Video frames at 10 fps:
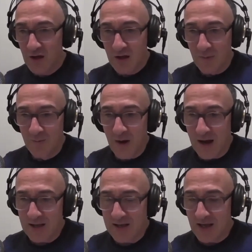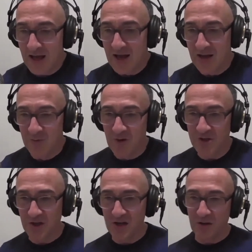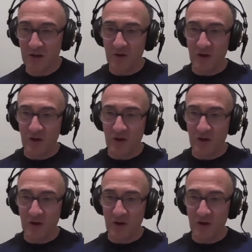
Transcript: Mike and Richard. I'll give you